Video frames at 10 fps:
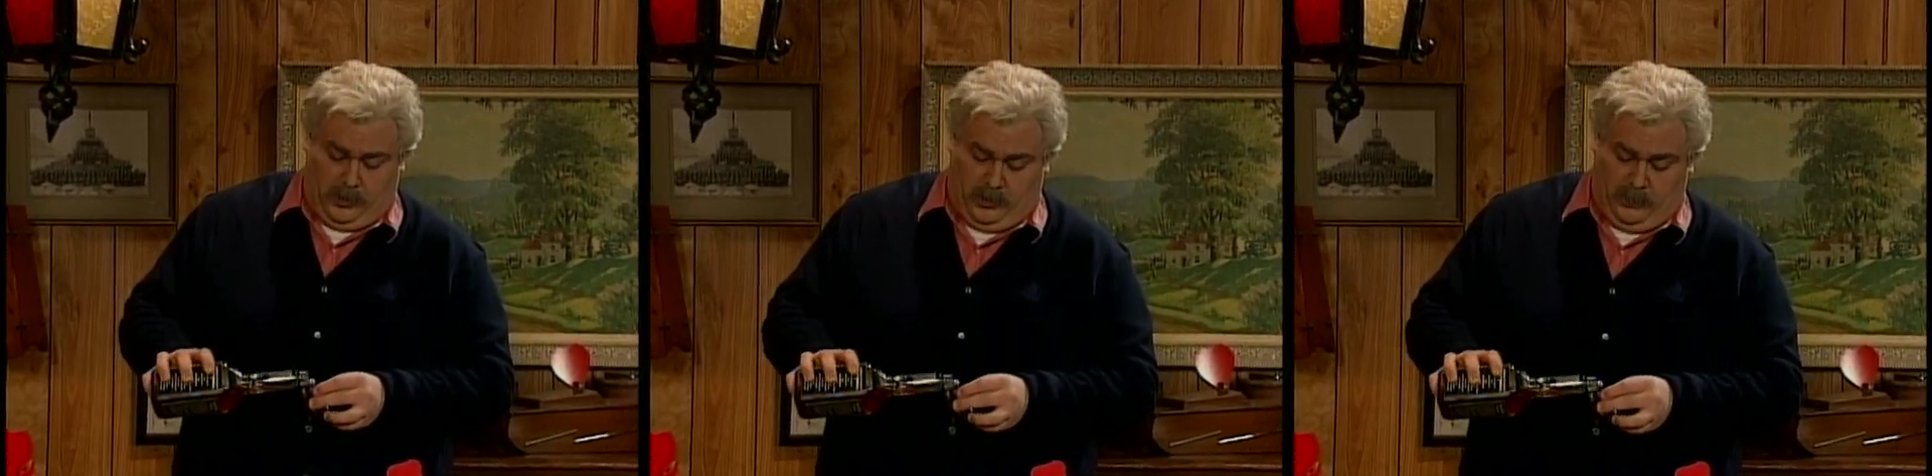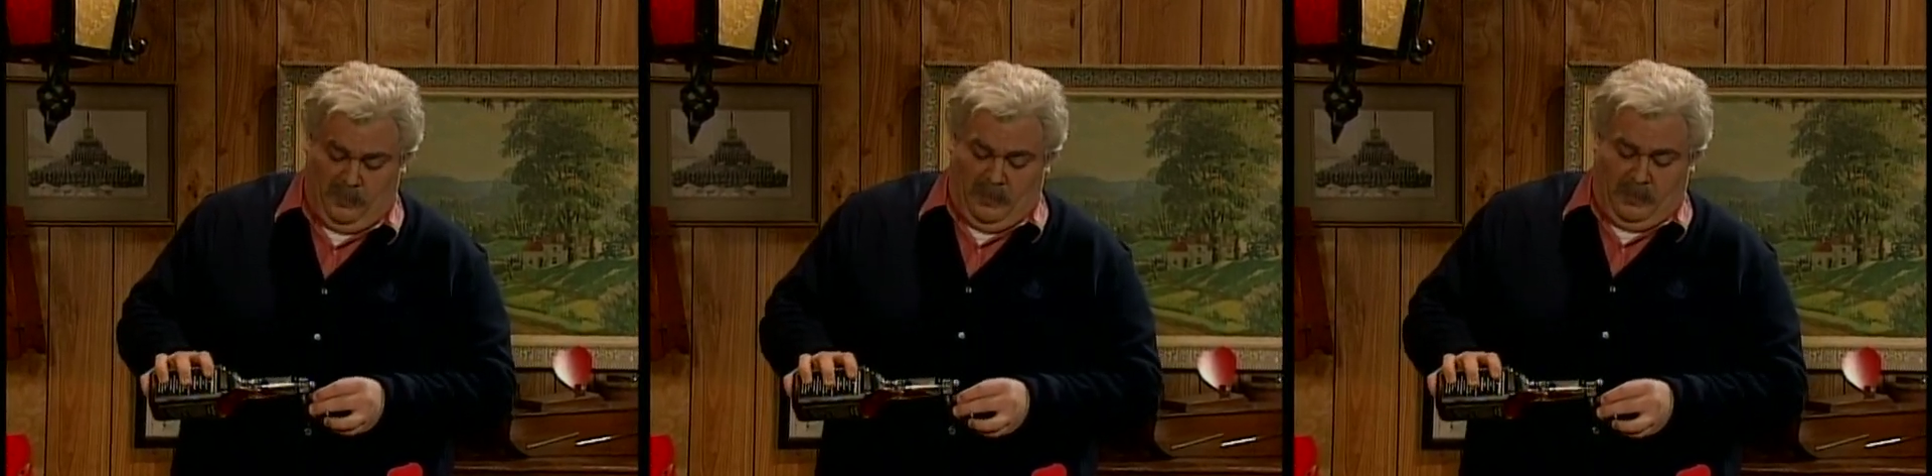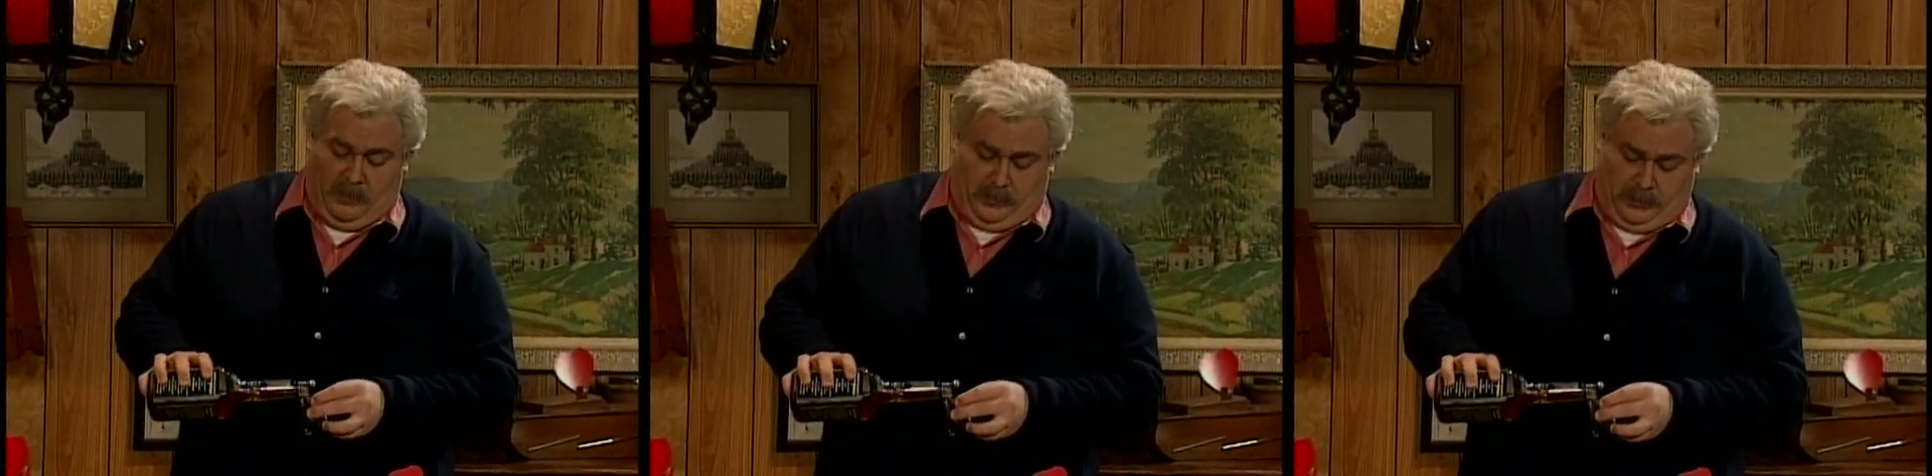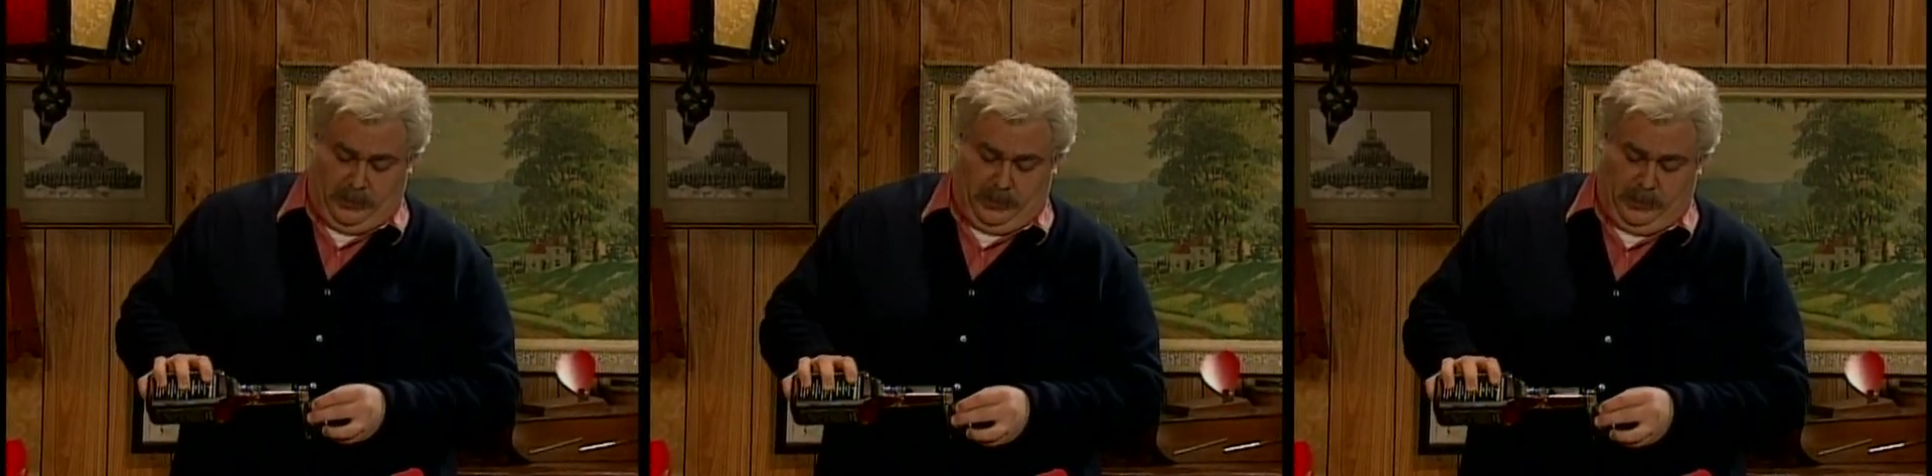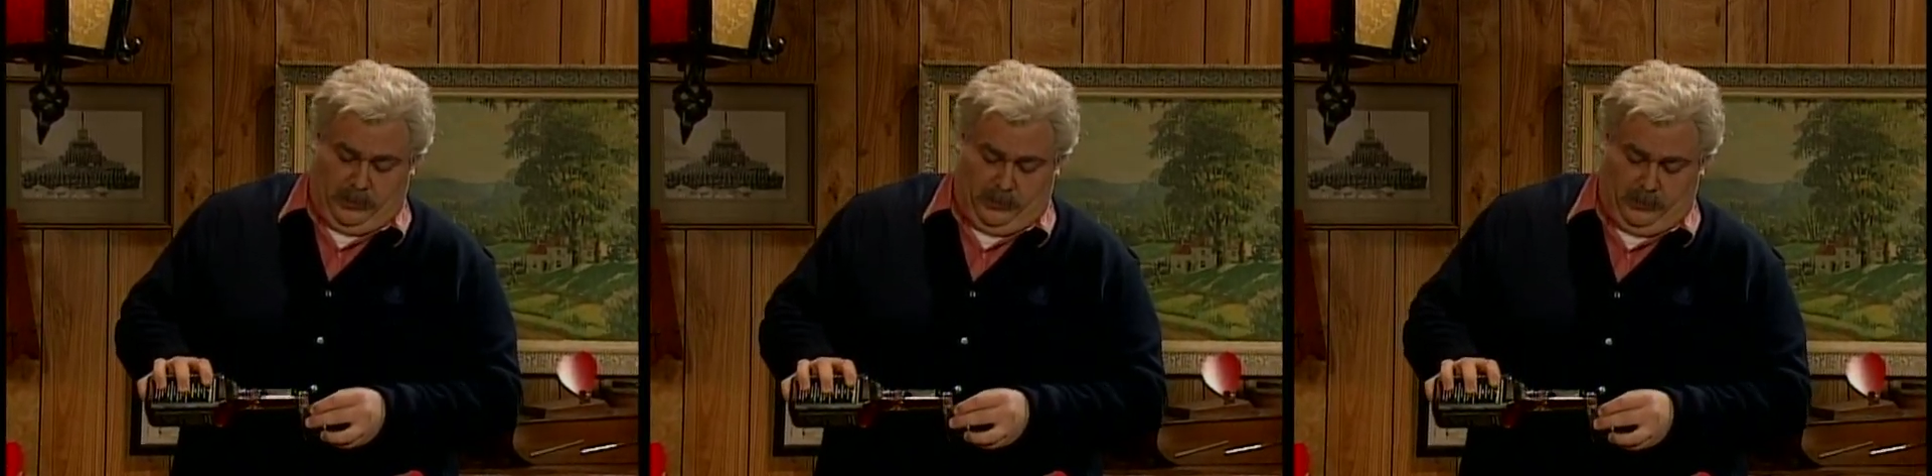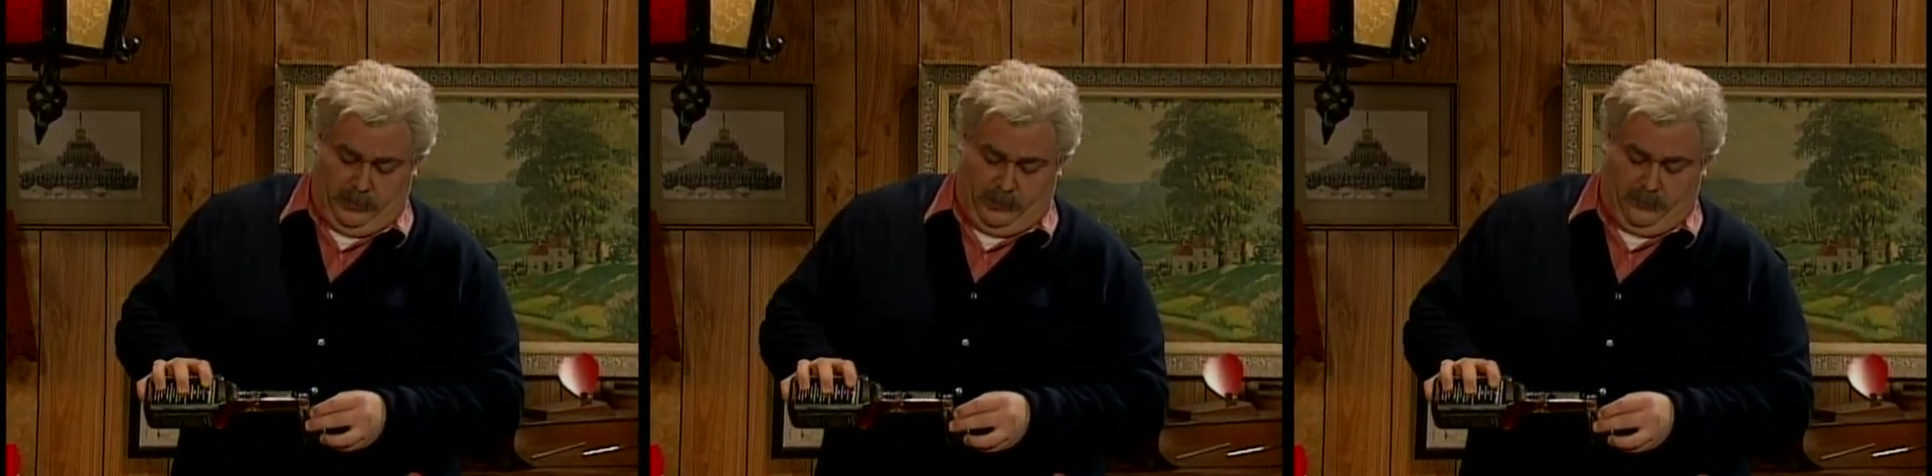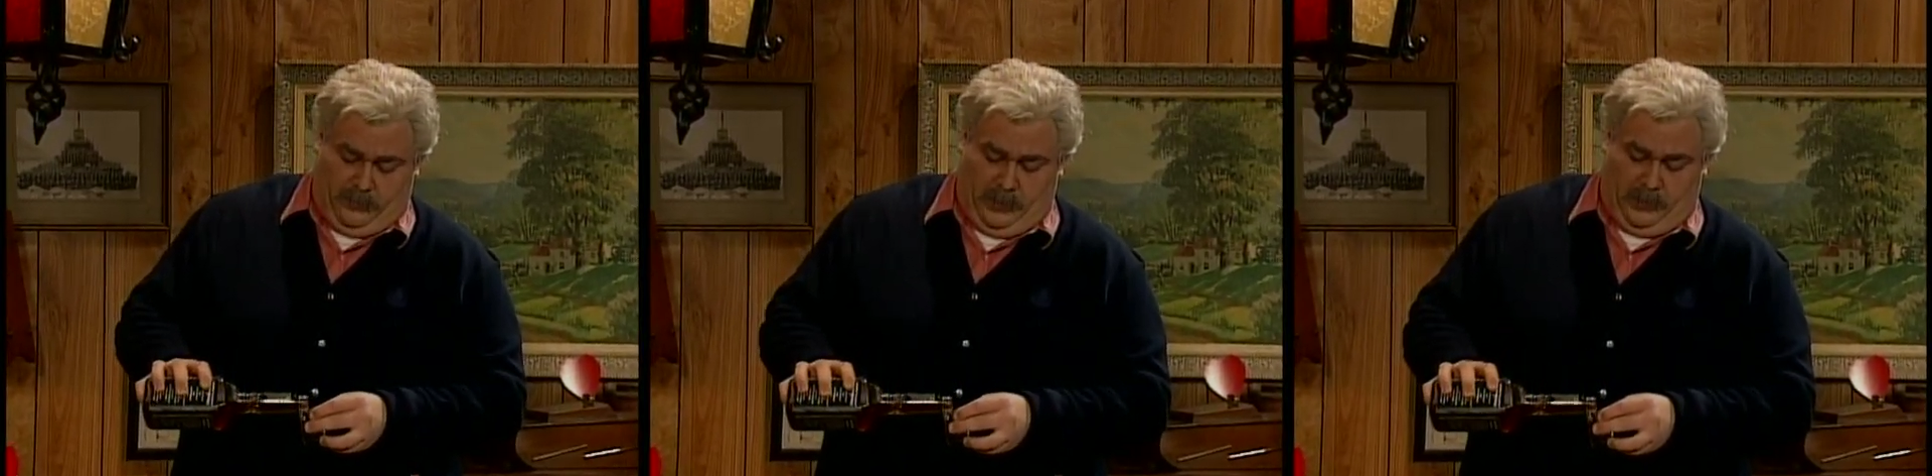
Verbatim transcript: or she's, you know, they're running